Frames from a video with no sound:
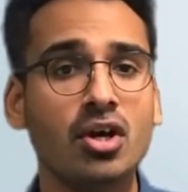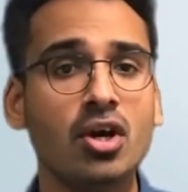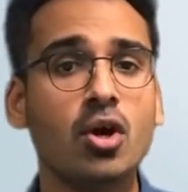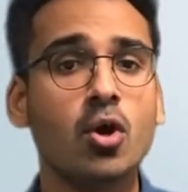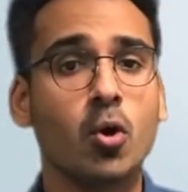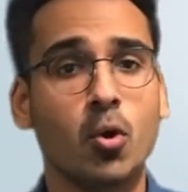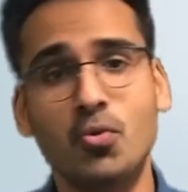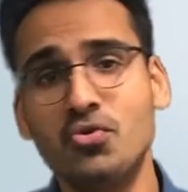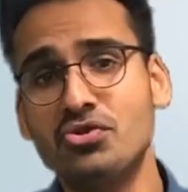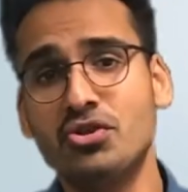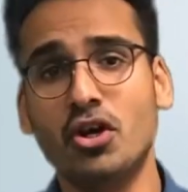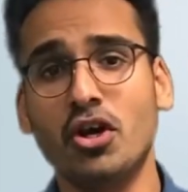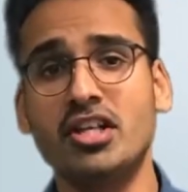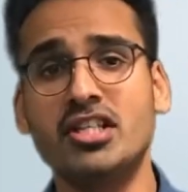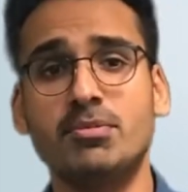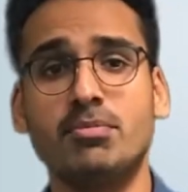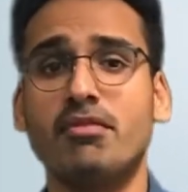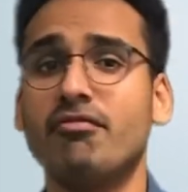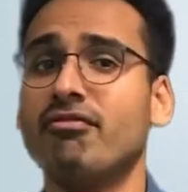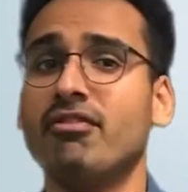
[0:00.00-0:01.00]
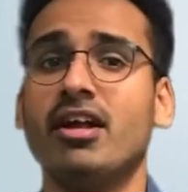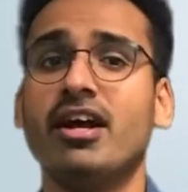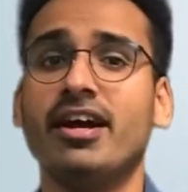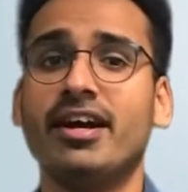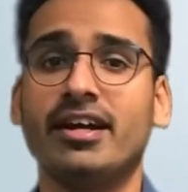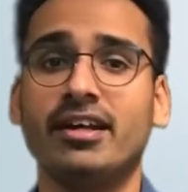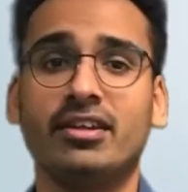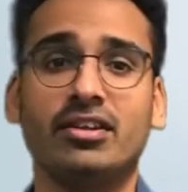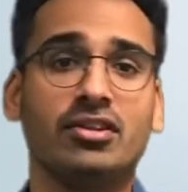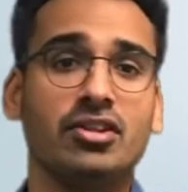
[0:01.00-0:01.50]
Who's going to be
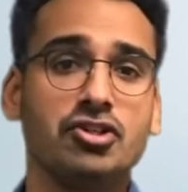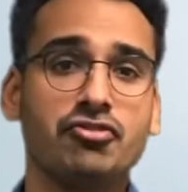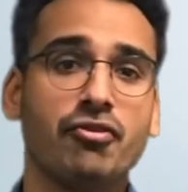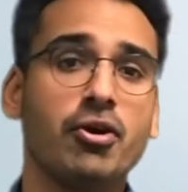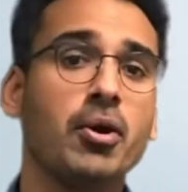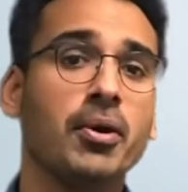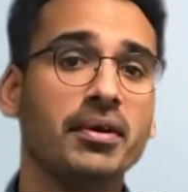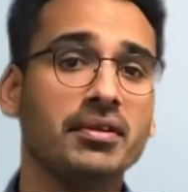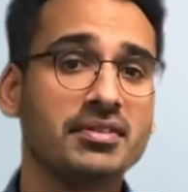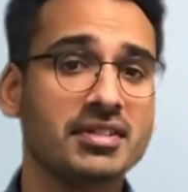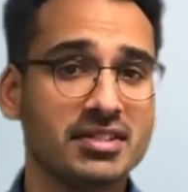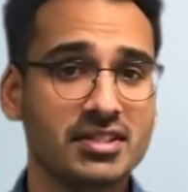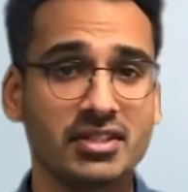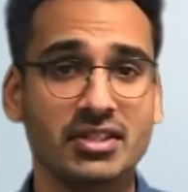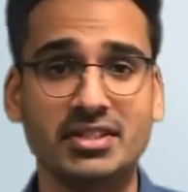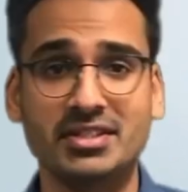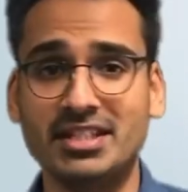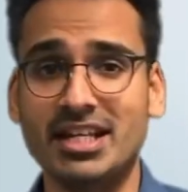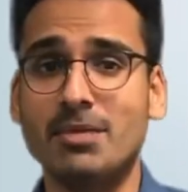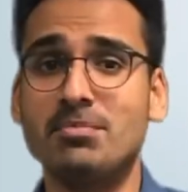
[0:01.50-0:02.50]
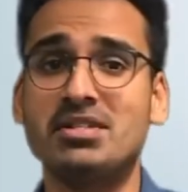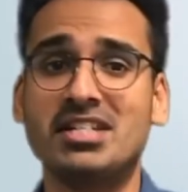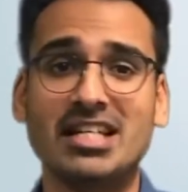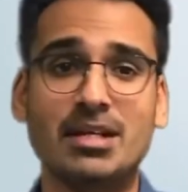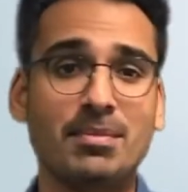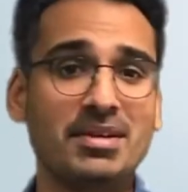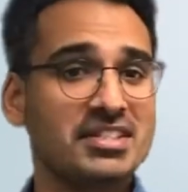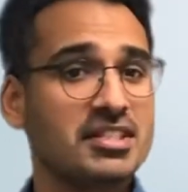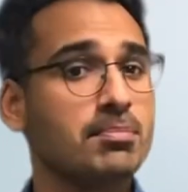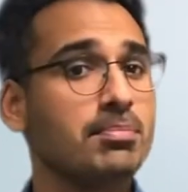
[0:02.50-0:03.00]
flying the drones? Is it the same team
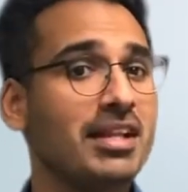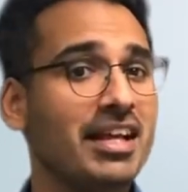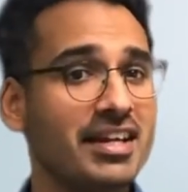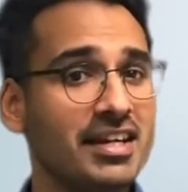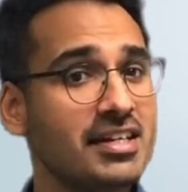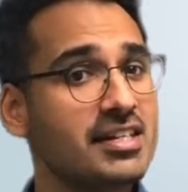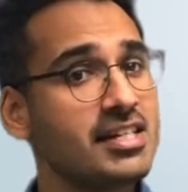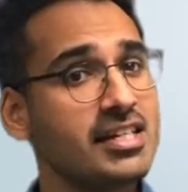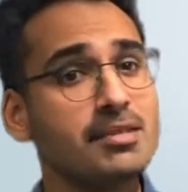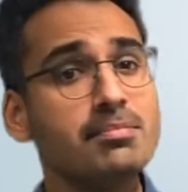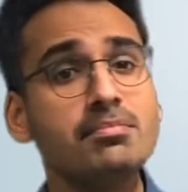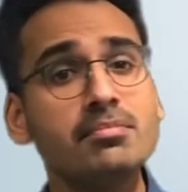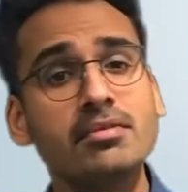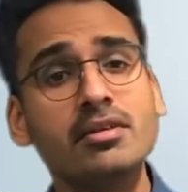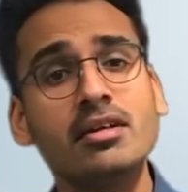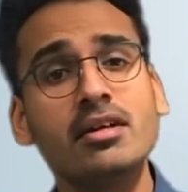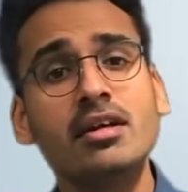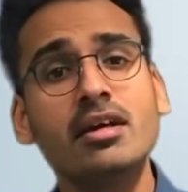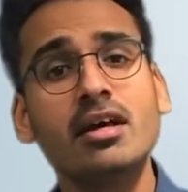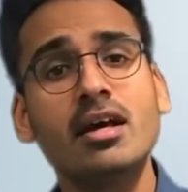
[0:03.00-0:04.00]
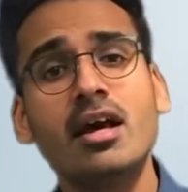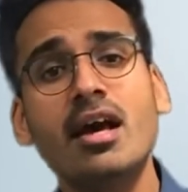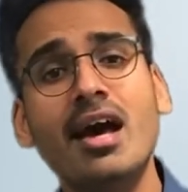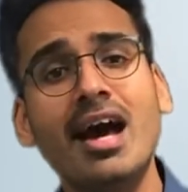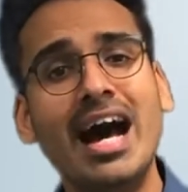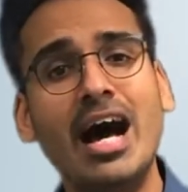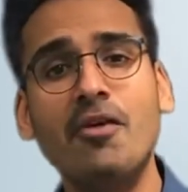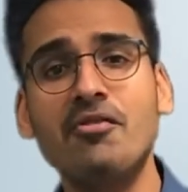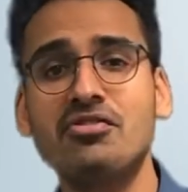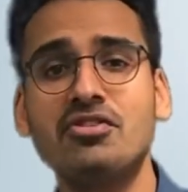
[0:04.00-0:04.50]
as the planning team?
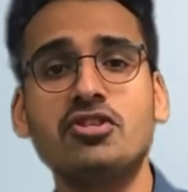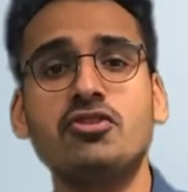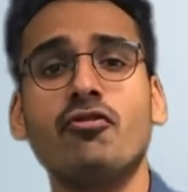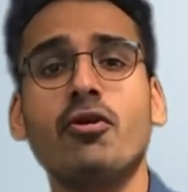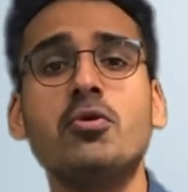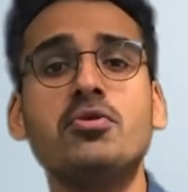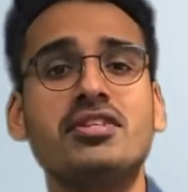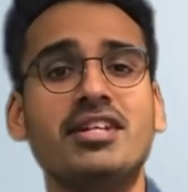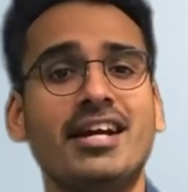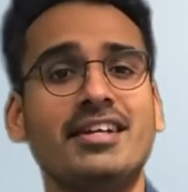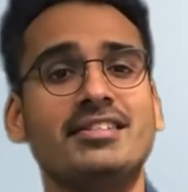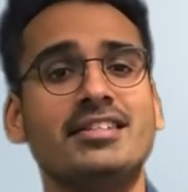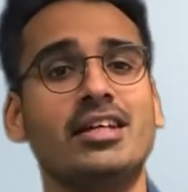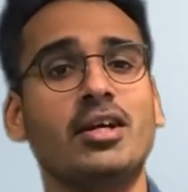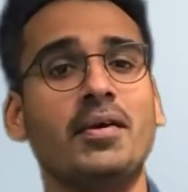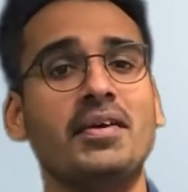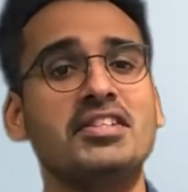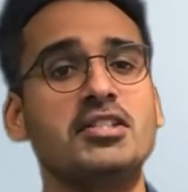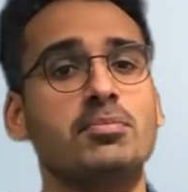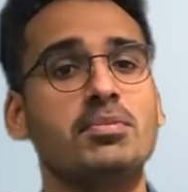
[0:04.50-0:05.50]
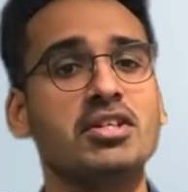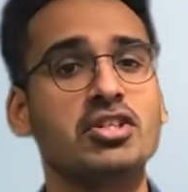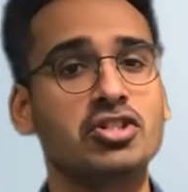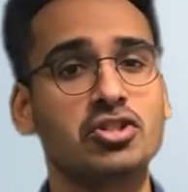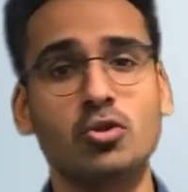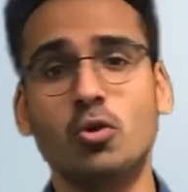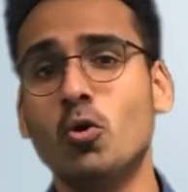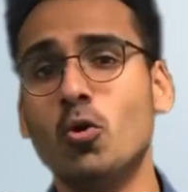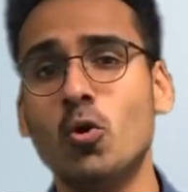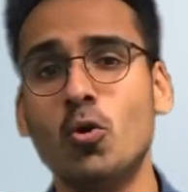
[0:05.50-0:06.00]
How is the drone data going to be
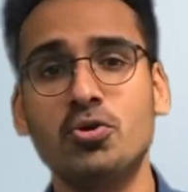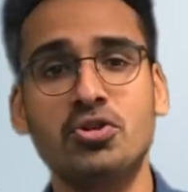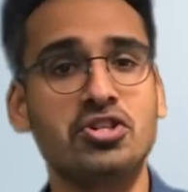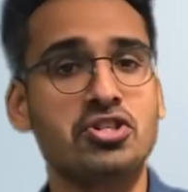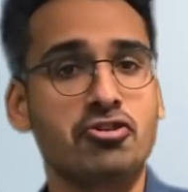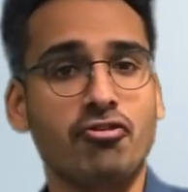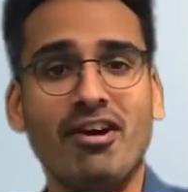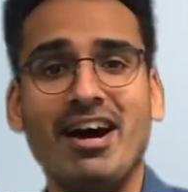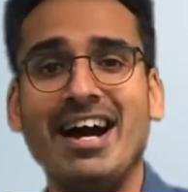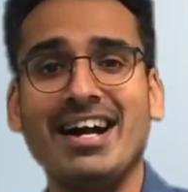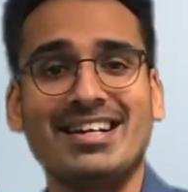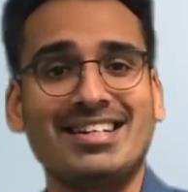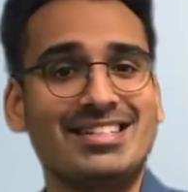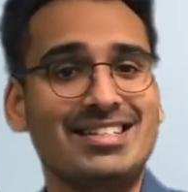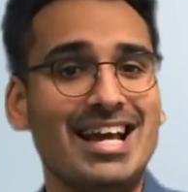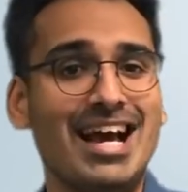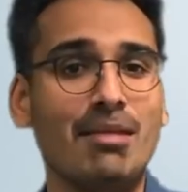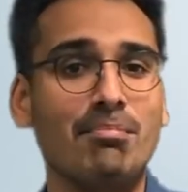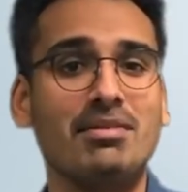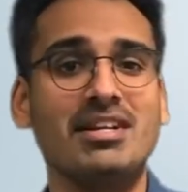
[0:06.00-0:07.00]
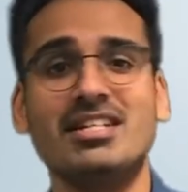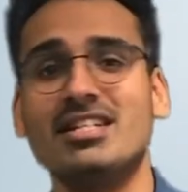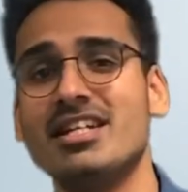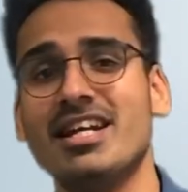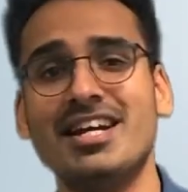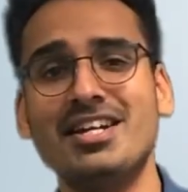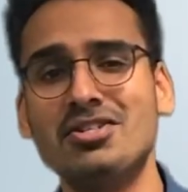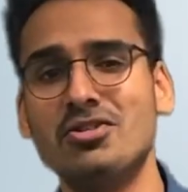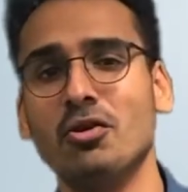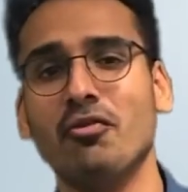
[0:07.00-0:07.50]
stored, tracked, and
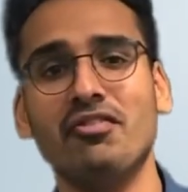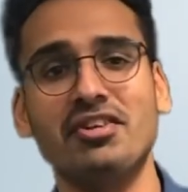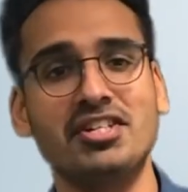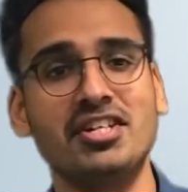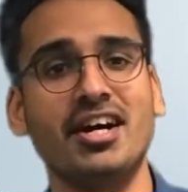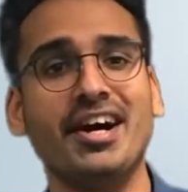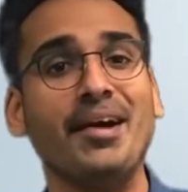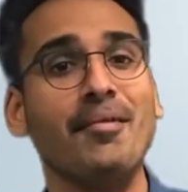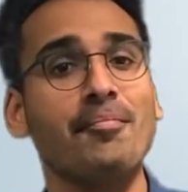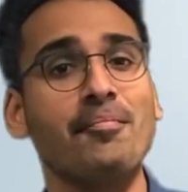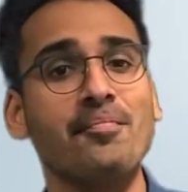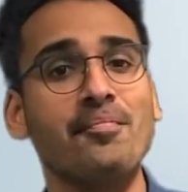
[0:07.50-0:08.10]
maintained over time?